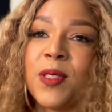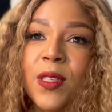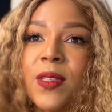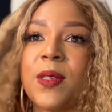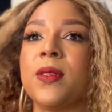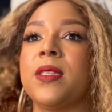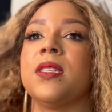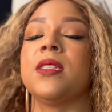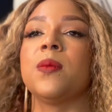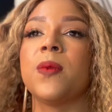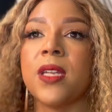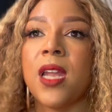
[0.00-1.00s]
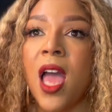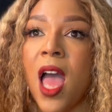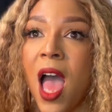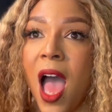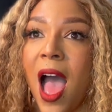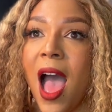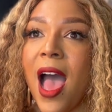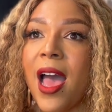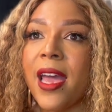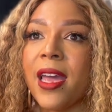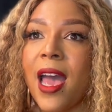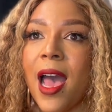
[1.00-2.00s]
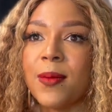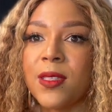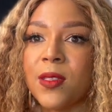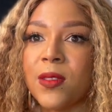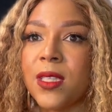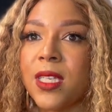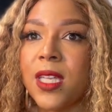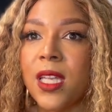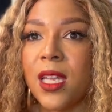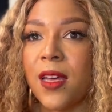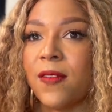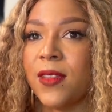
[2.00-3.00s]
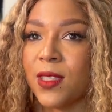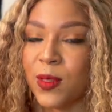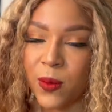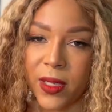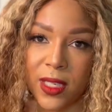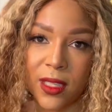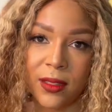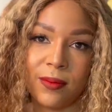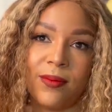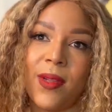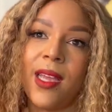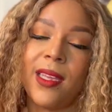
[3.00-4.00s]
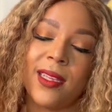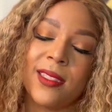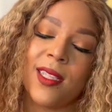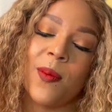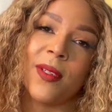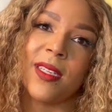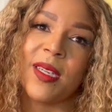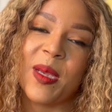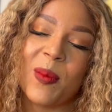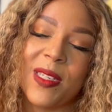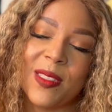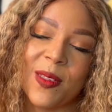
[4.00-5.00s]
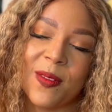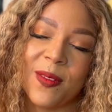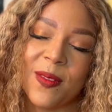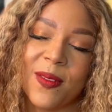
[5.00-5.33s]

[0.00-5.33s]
so good with this, but I absolutely love this wig. I can't stop looking at myself.